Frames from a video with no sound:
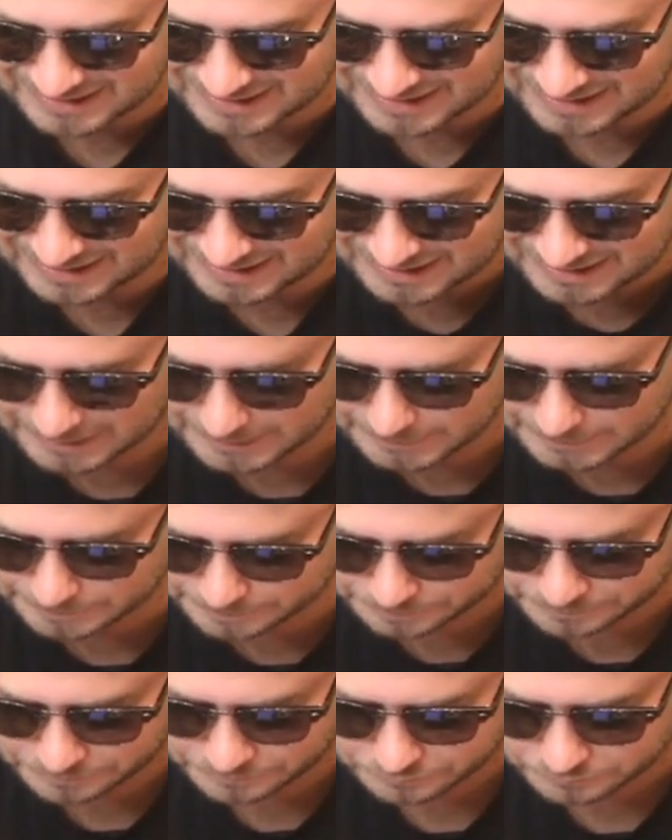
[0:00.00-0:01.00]

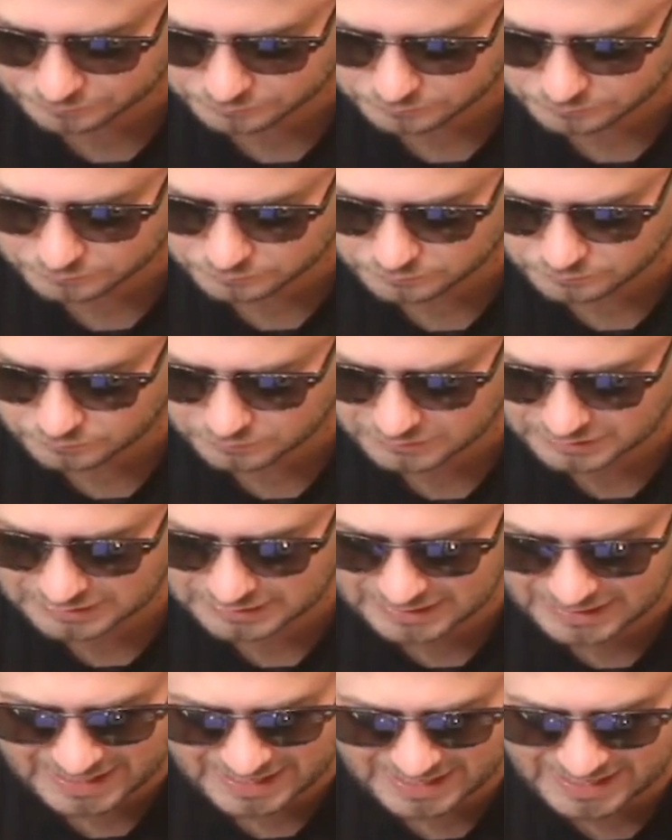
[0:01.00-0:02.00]
um,
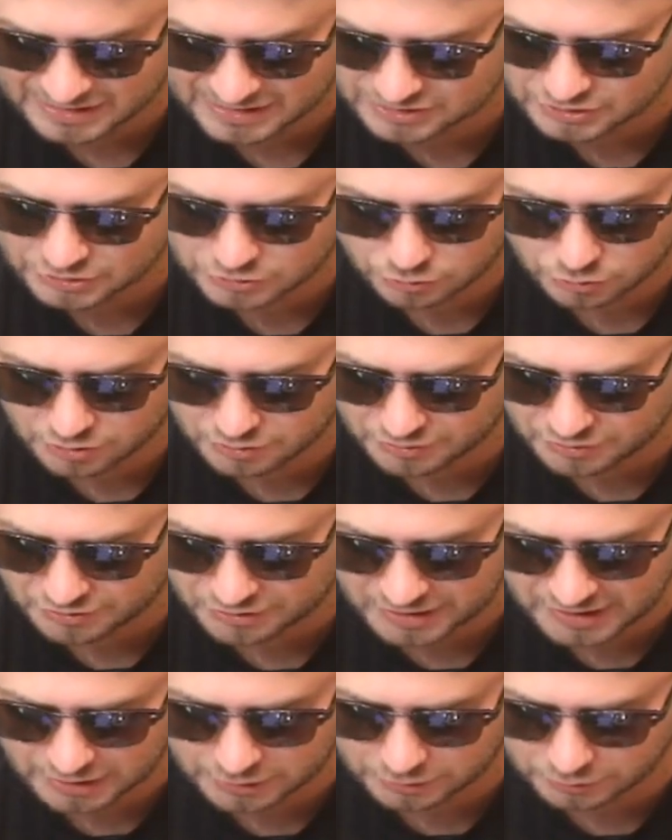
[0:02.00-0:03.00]
Hex, do your
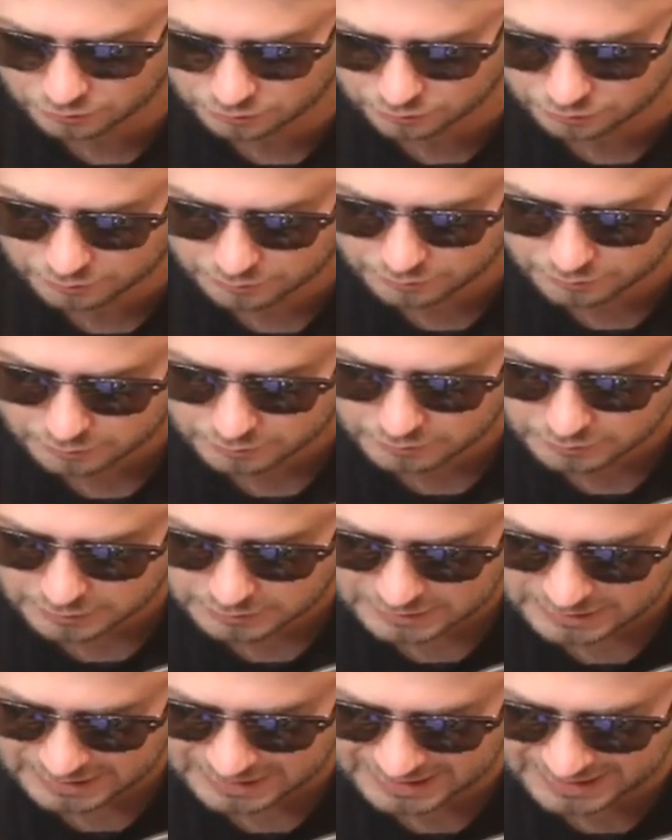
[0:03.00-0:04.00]
thing, dude.
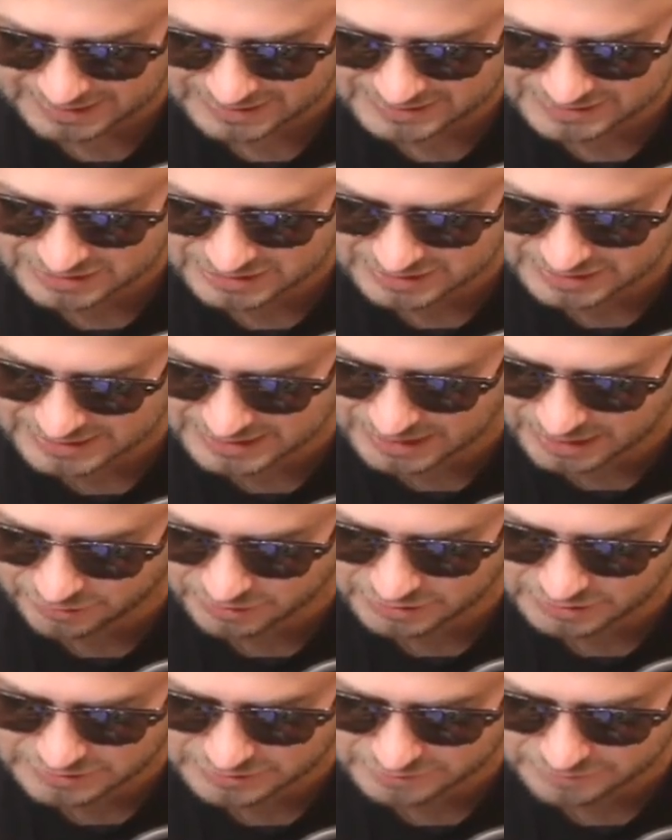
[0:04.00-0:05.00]
Hex can
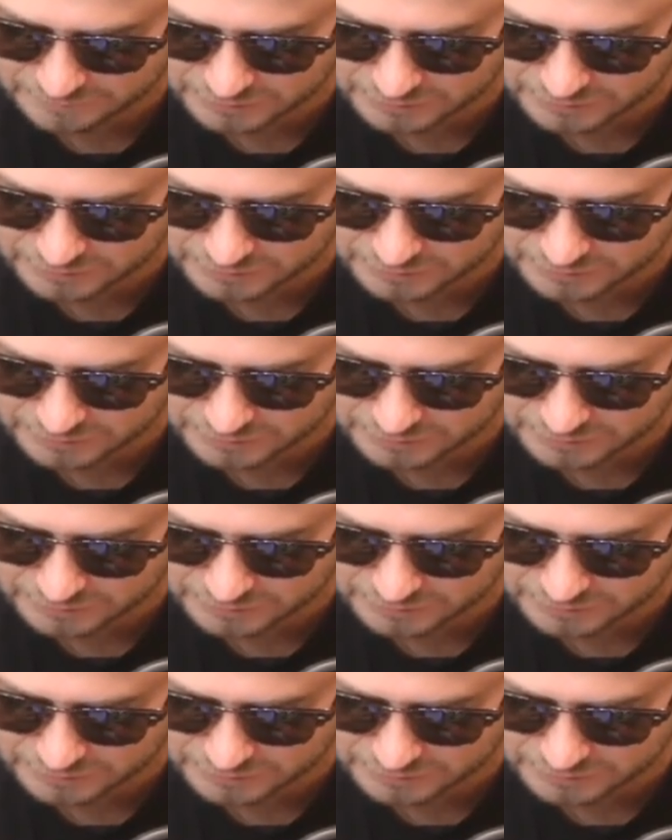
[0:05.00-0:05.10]
carry us to